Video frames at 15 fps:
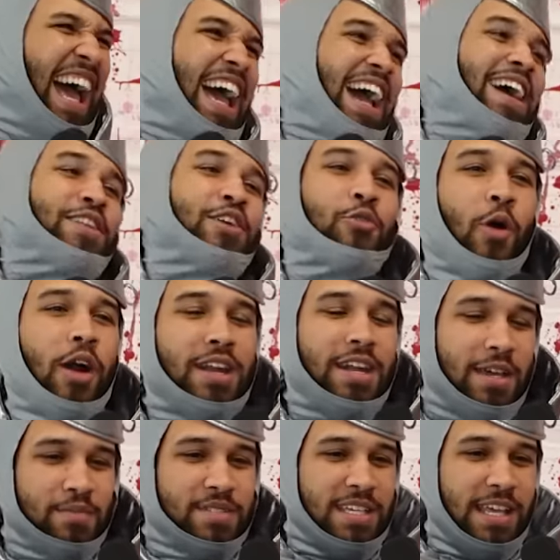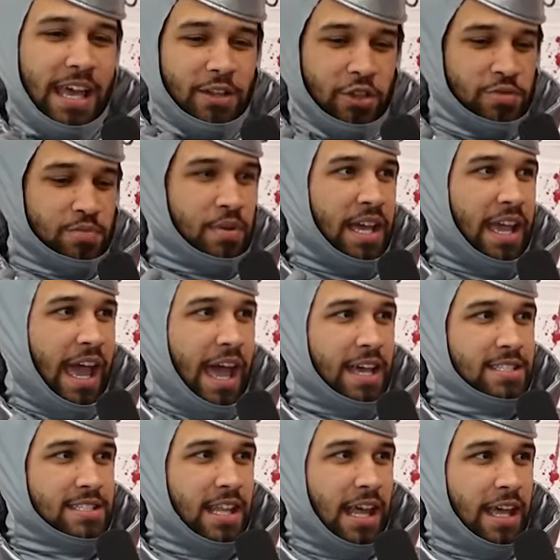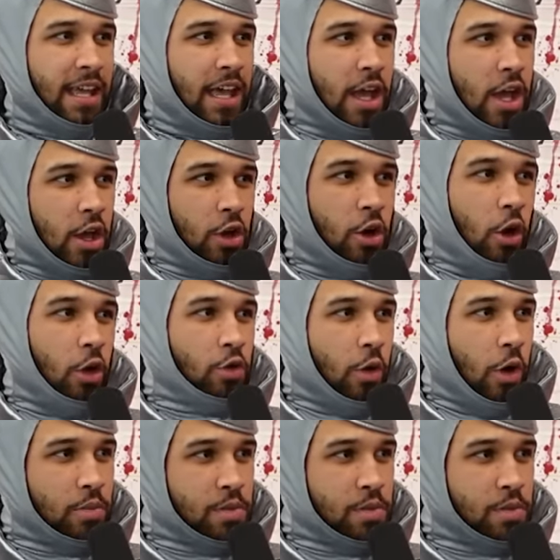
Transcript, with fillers: And then Run DMC had those big ass like gold rope